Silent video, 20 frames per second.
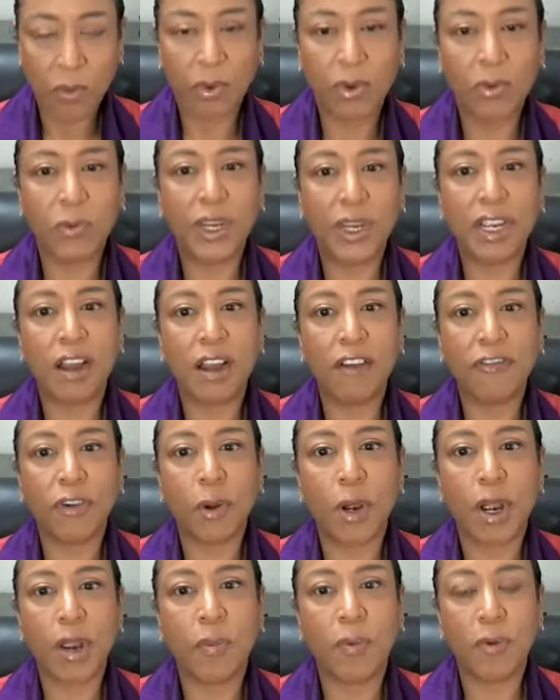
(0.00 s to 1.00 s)
when we
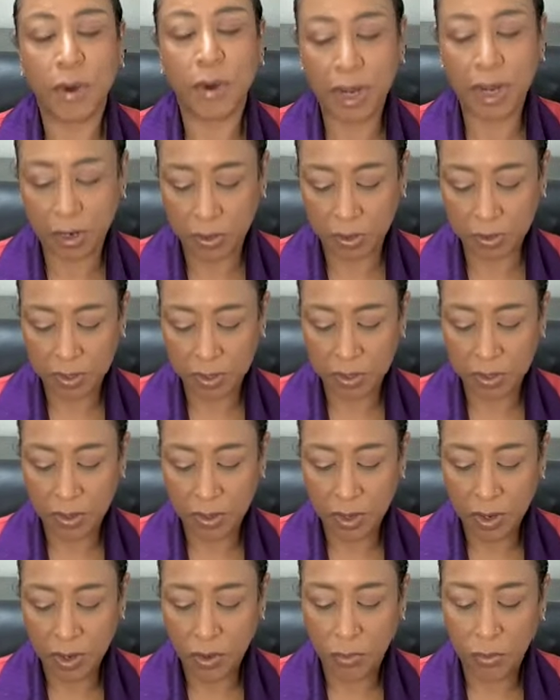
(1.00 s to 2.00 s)
offer our prayers,
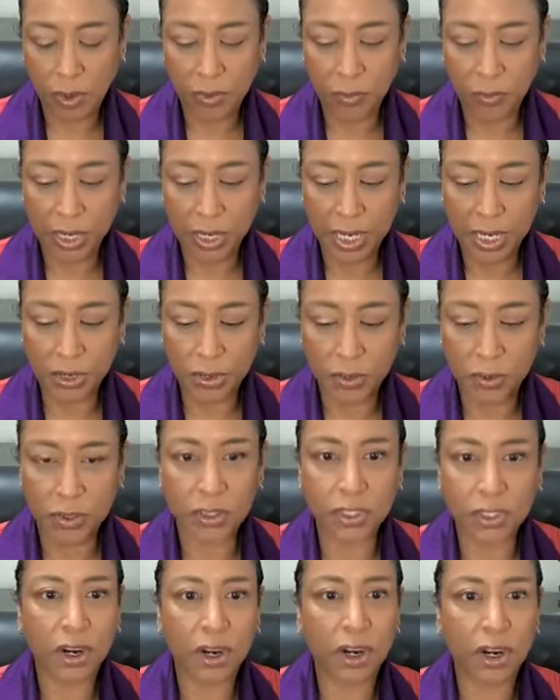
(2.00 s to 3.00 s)
when we
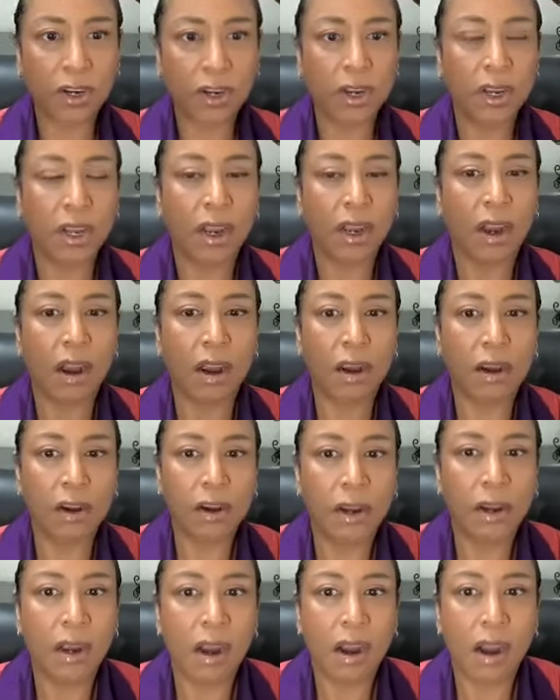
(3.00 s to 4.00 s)
use our,
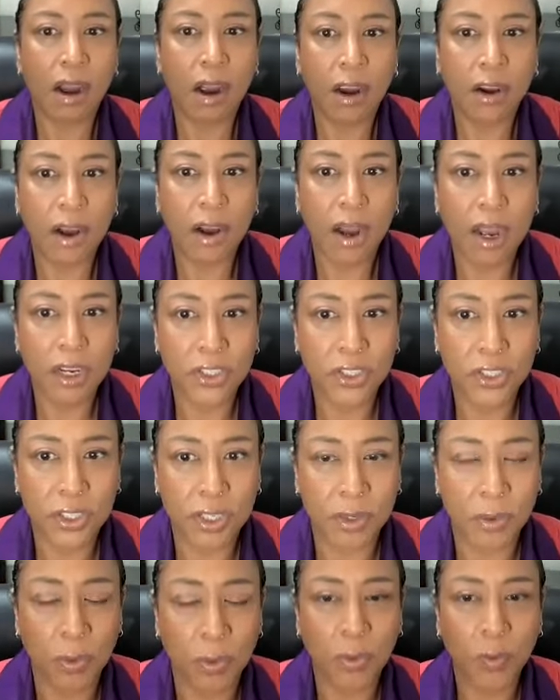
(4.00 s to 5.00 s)
our, our
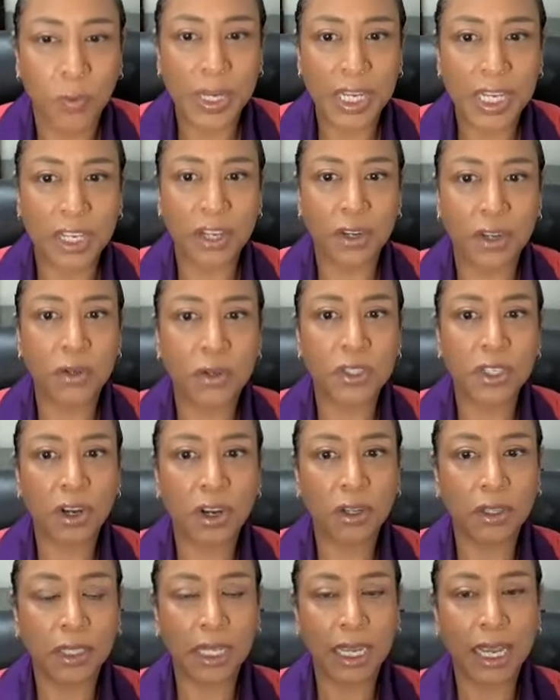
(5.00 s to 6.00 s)
ajna, when we use
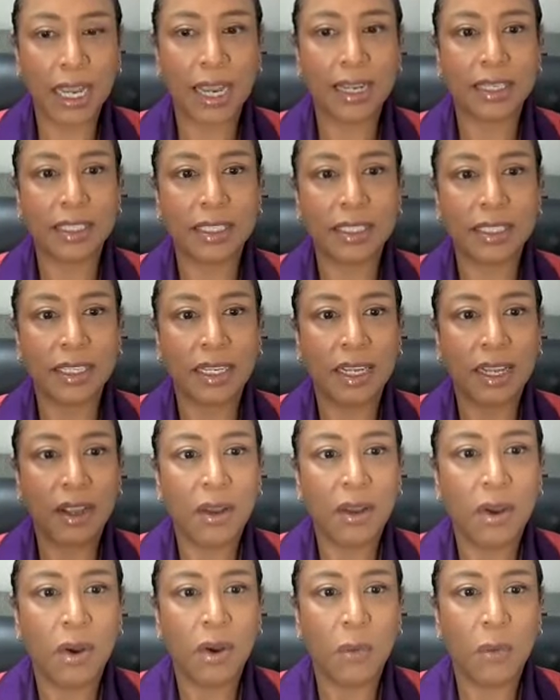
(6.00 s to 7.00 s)
our light,
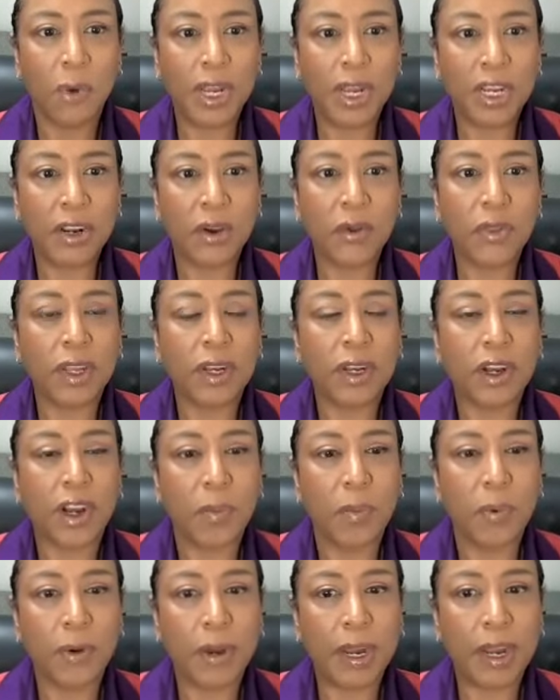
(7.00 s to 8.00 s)
we know that
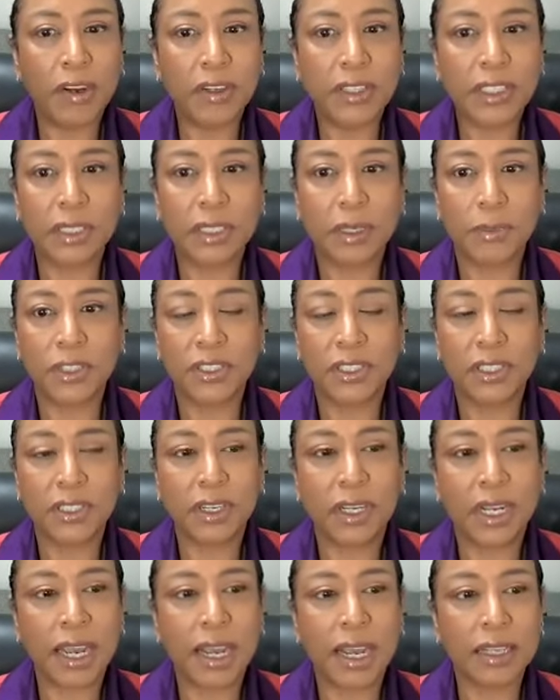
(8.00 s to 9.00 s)
our prayers, and I'm just
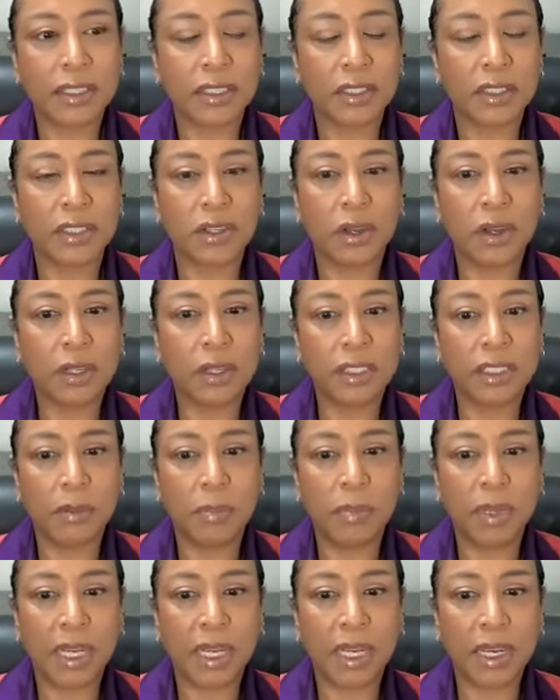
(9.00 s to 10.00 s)
going to ask us all to
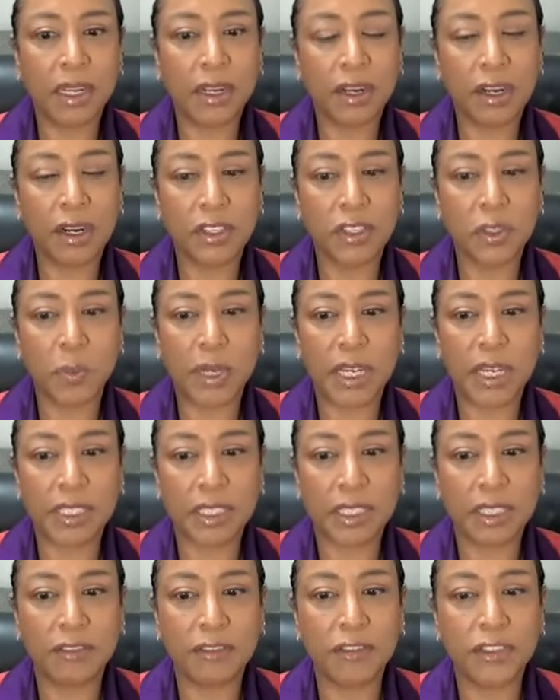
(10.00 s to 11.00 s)
be in our
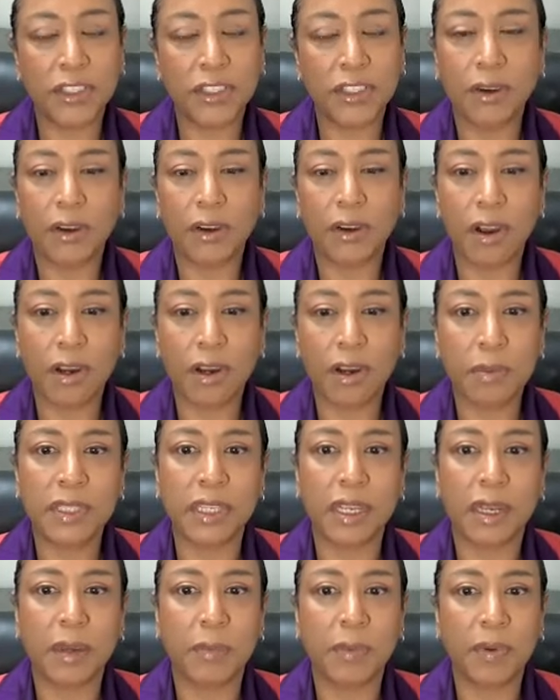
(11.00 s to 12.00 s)
space, lift your
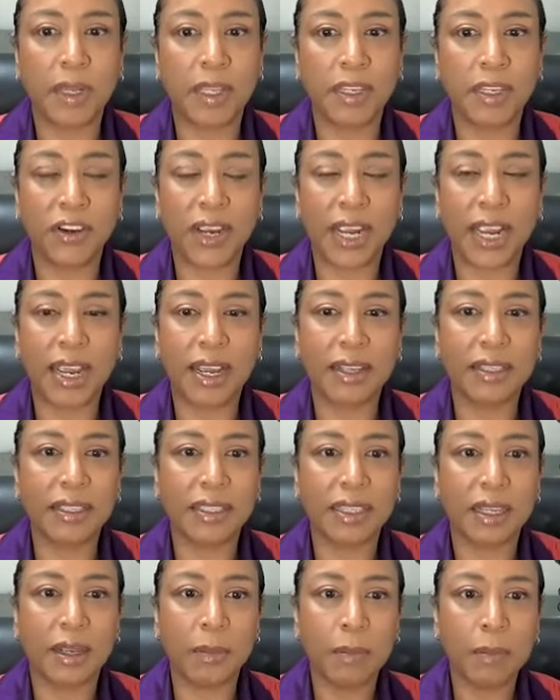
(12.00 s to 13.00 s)
arms up and your
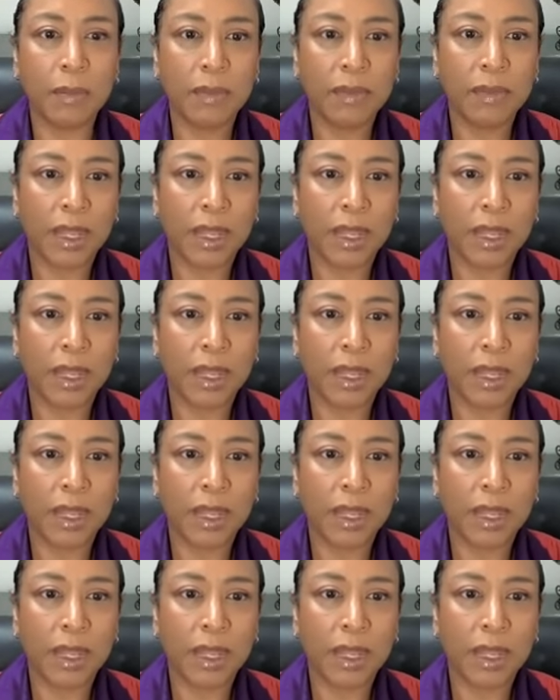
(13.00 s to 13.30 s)
hands up.